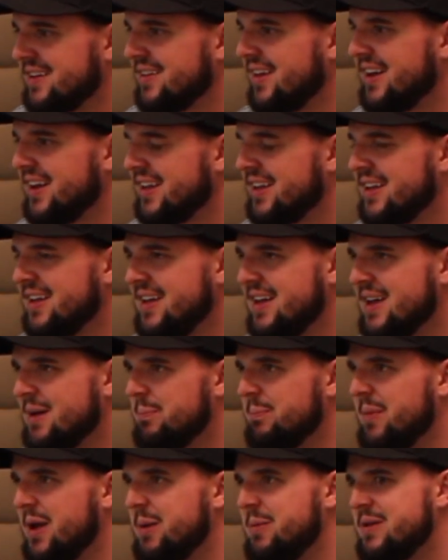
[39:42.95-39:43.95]
Like
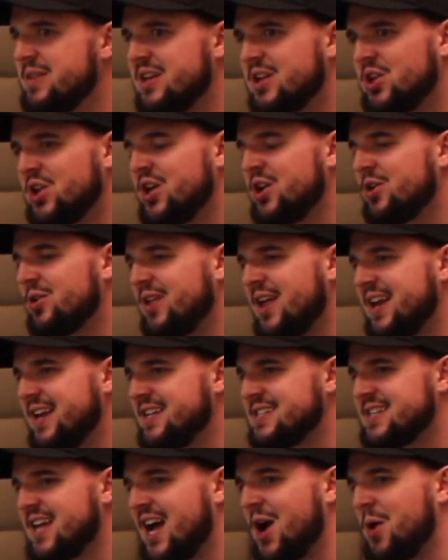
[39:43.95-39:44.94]
maybe the cleaner
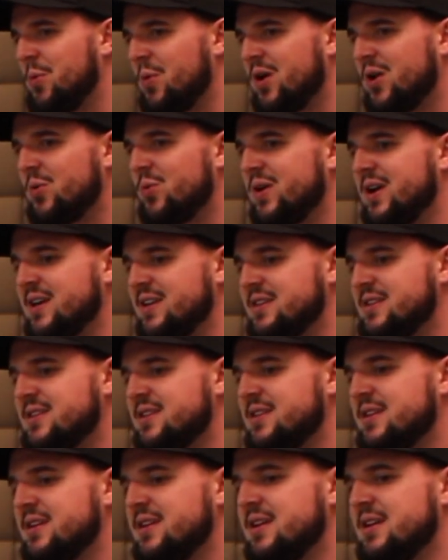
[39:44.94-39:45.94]
ladies that I work with,
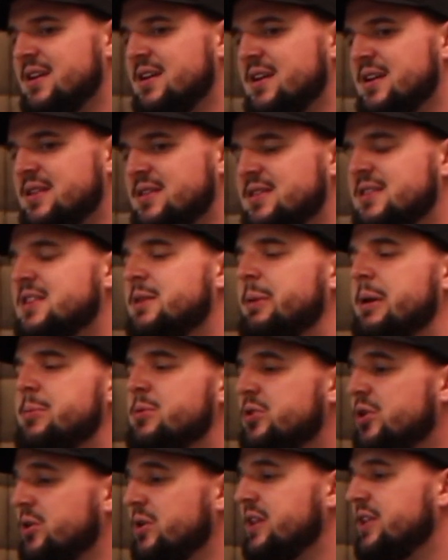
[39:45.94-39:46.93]
the
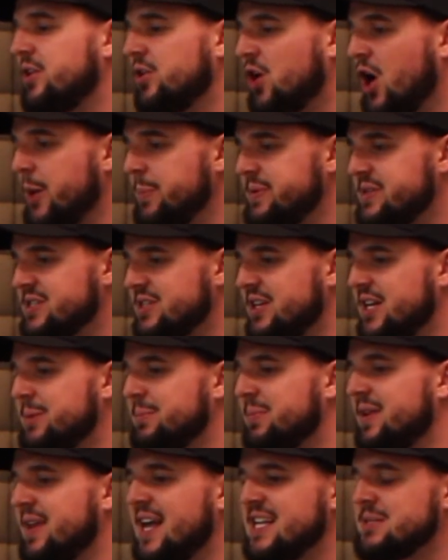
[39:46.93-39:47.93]
people don't need their carpets
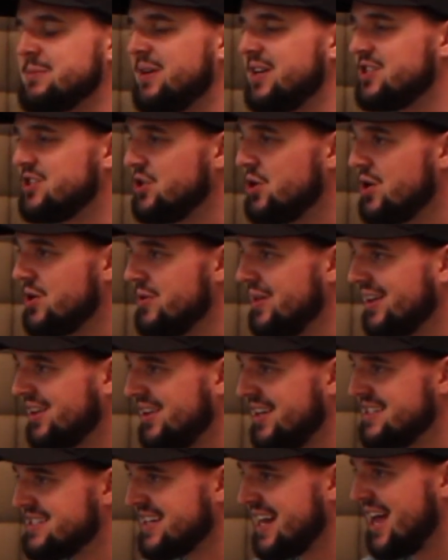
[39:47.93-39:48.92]
cleaned, but they ask them like, do you know anyone that
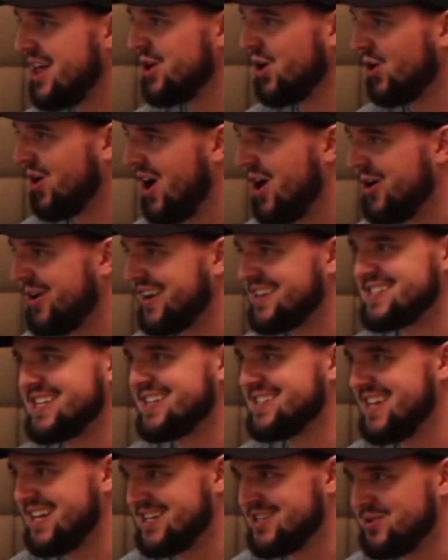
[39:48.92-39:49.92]
cleans tile and grout? Because
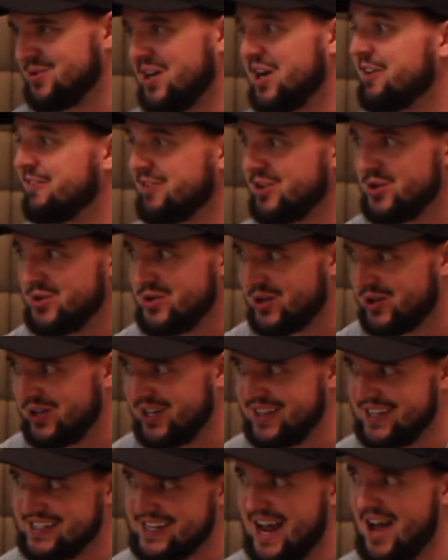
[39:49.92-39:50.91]
that'd take too long for you to
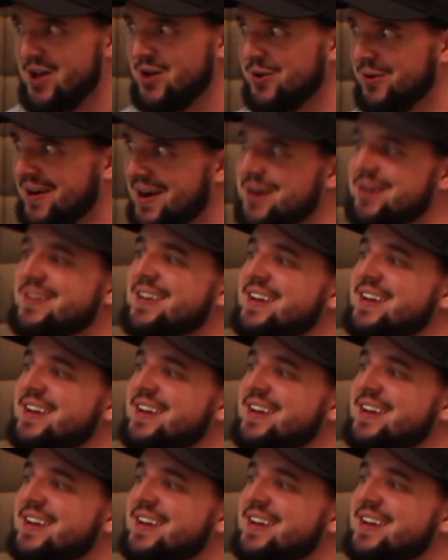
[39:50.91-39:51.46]
clean the tile and grout.